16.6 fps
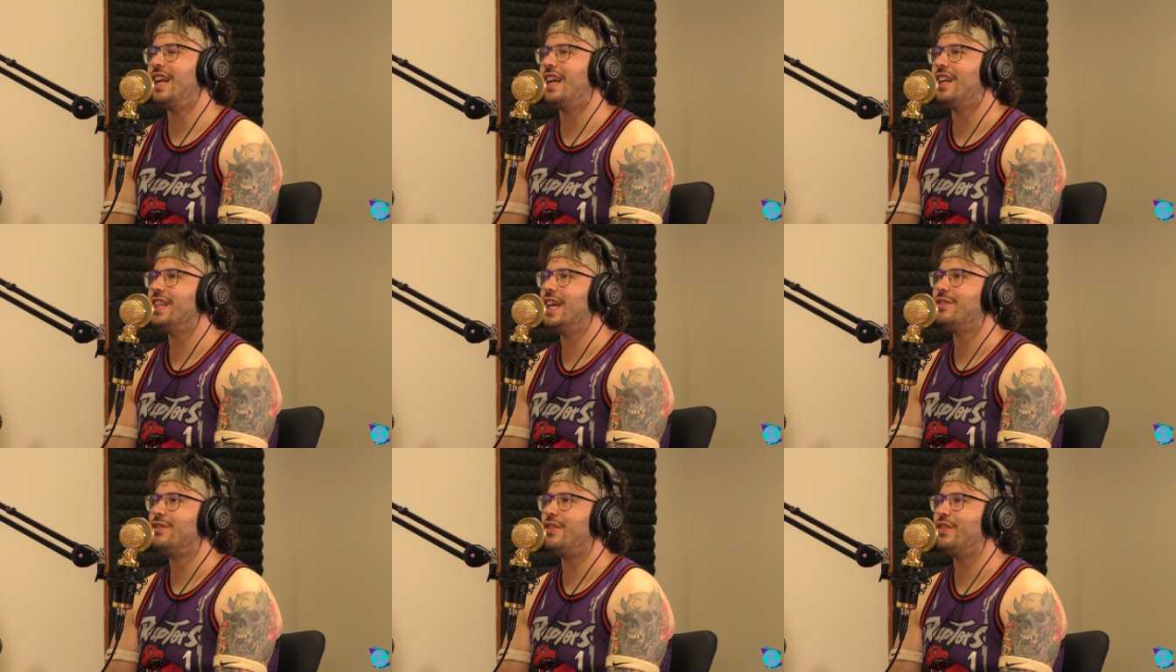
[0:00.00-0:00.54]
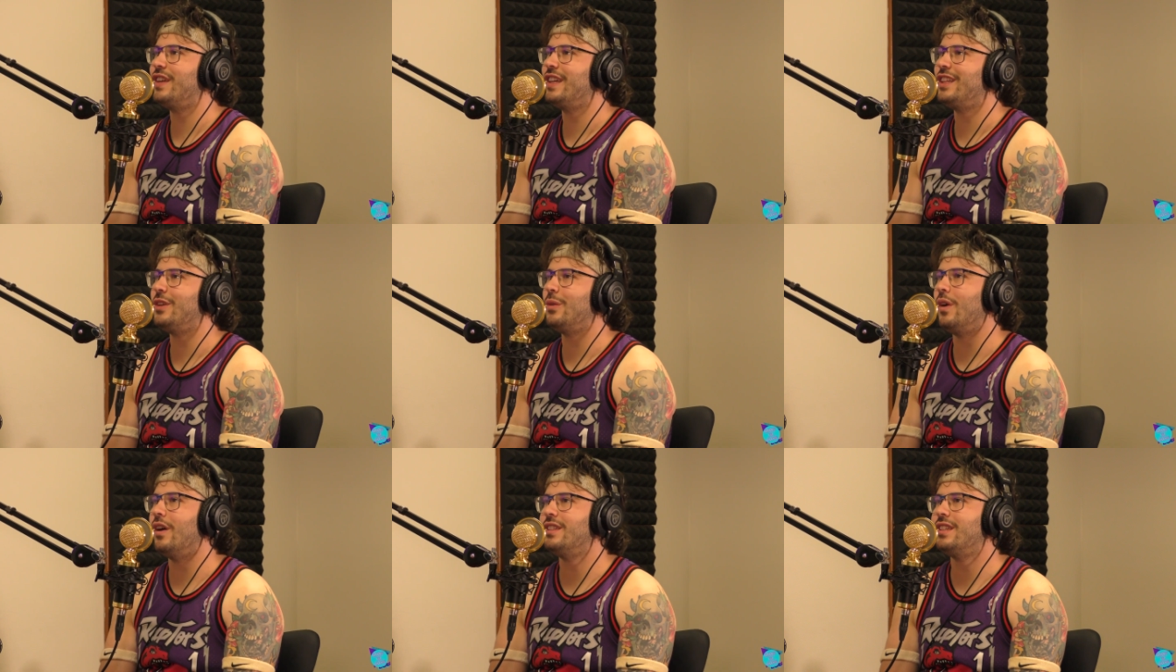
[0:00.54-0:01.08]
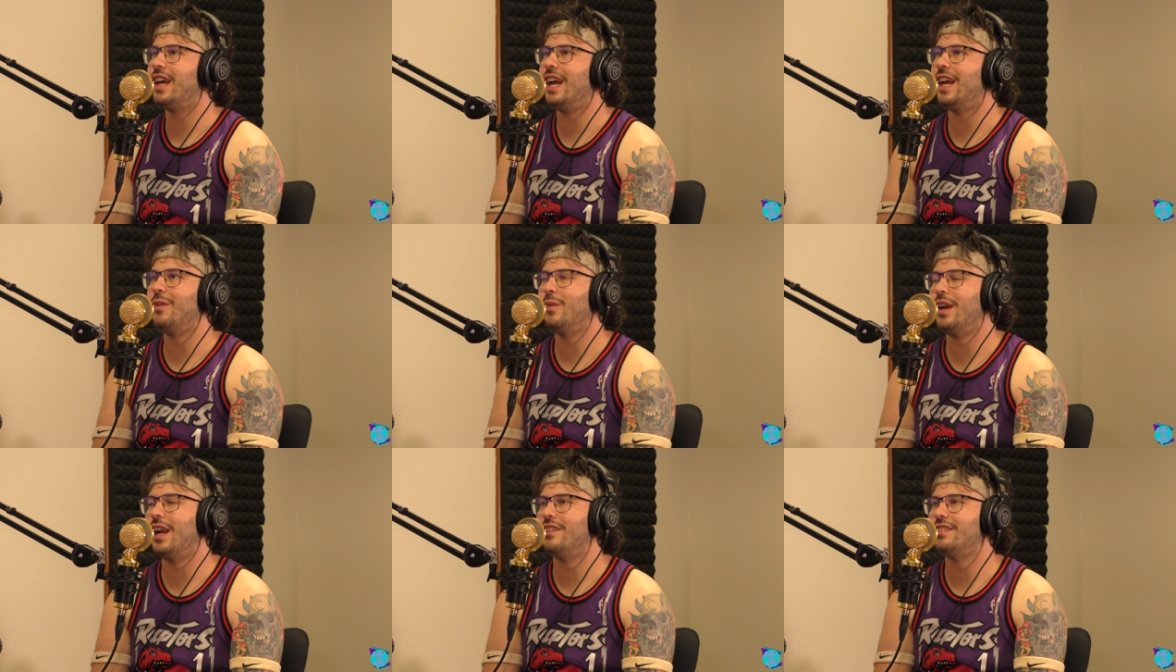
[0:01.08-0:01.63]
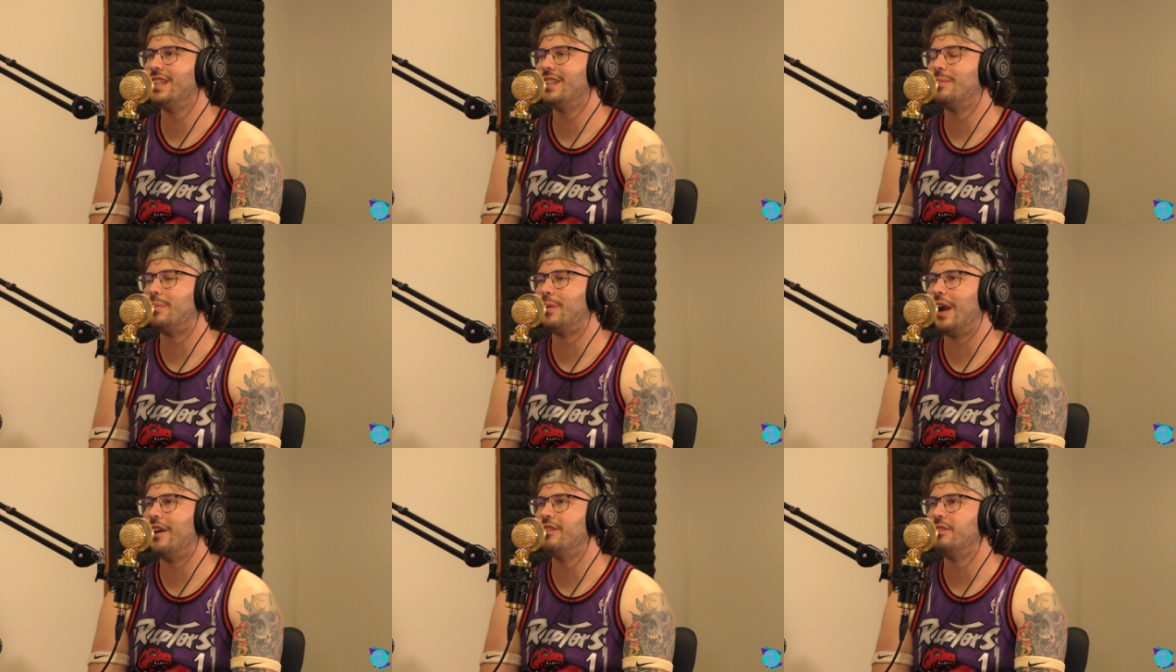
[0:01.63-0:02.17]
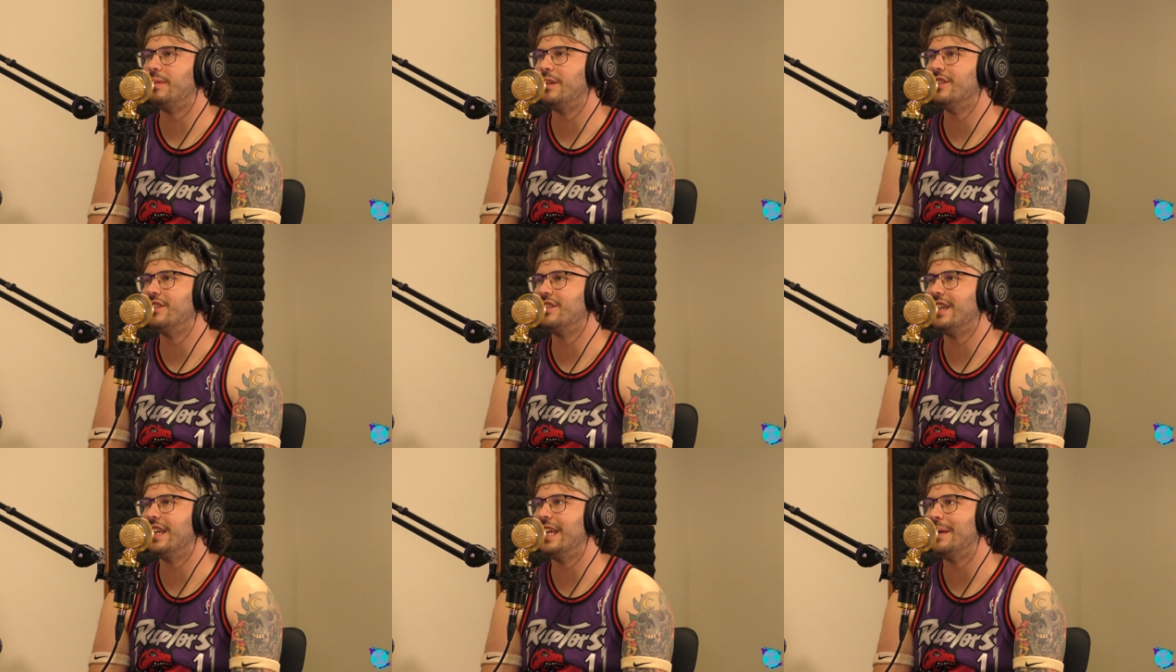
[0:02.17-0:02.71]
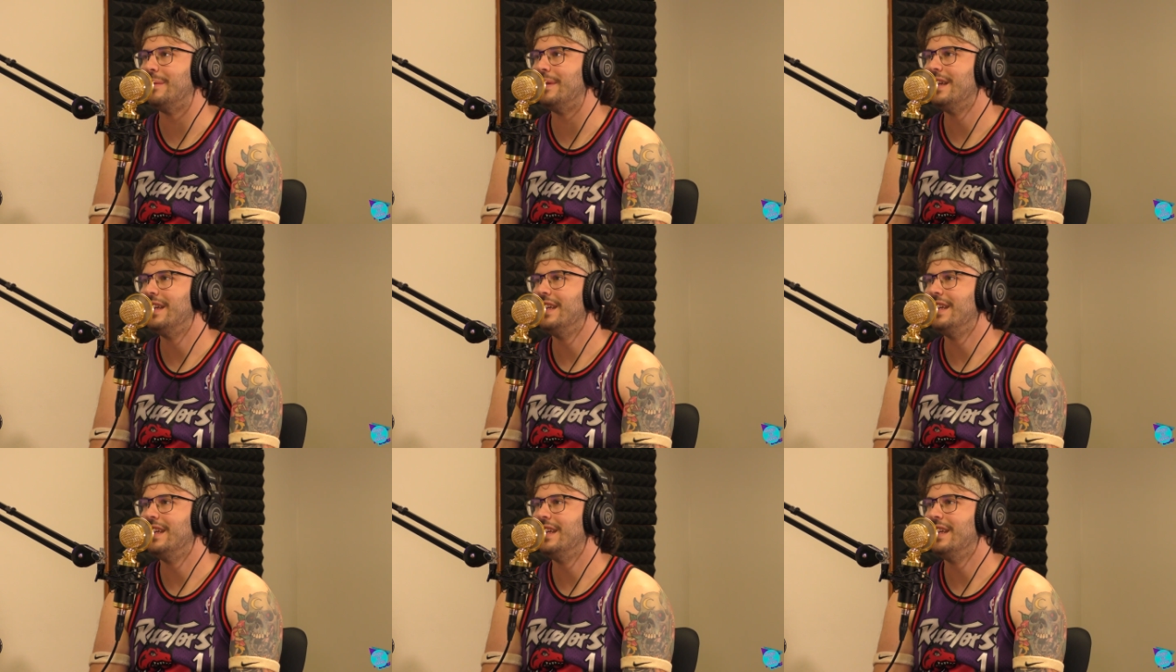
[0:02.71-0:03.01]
I'll never forget the one time when I was at the Browns Bills game,